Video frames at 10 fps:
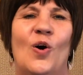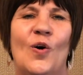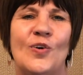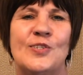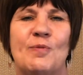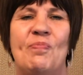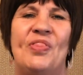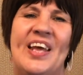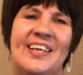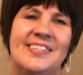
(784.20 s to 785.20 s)
awesome
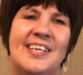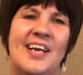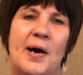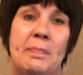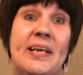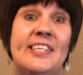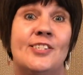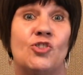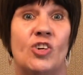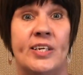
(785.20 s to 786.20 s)
things in our
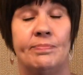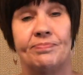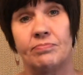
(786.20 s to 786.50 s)
ministry.